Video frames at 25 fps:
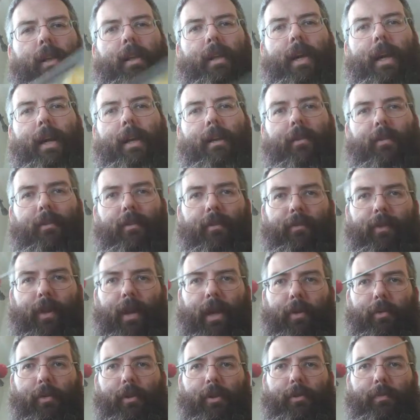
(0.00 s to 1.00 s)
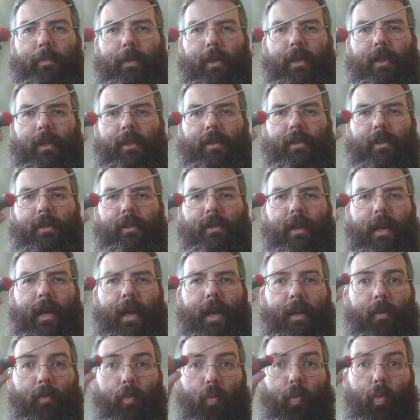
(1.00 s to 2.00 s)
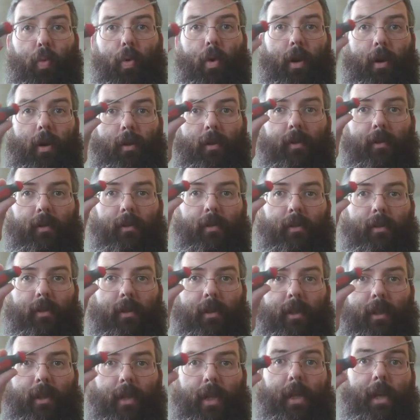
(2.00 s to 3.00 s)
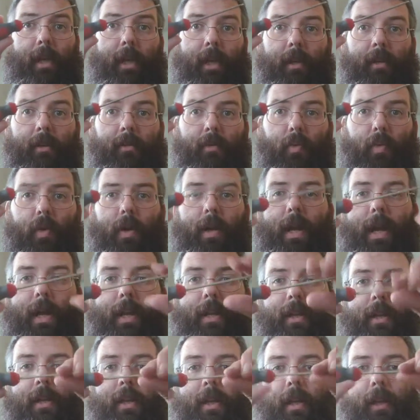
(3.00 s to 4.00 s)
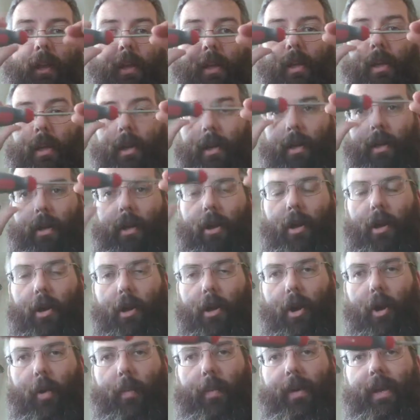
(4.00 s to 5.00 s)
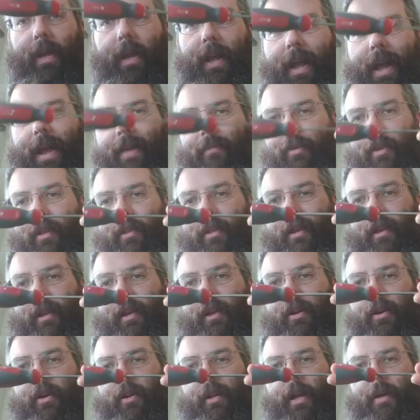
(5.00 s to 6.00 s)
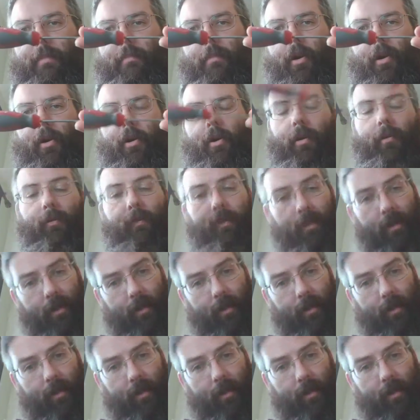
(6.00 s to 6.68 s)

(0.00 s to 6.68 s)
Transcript: liked the Vanquish because it had one key, one Allen key, opened everything on that marker.